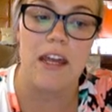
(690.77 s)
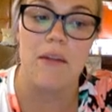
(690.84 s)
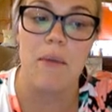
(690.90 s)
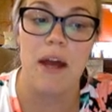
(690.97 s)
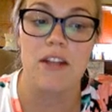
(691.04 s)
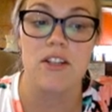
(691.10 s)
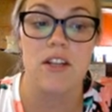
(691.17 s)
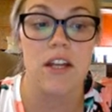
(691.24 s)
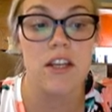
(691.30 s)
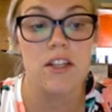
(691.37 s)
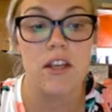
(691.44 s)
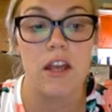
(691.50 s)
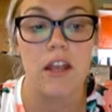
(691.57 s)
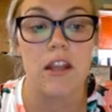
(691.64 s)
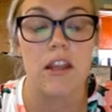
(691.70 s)
and
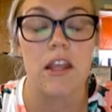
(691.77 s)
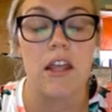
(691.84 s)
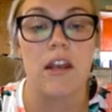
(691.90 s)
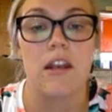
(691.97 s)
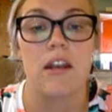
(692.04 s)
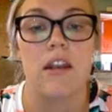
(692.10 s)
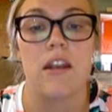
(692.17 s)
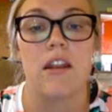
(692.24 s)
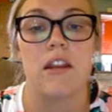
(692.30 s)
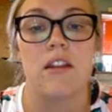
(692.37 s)
imagination, then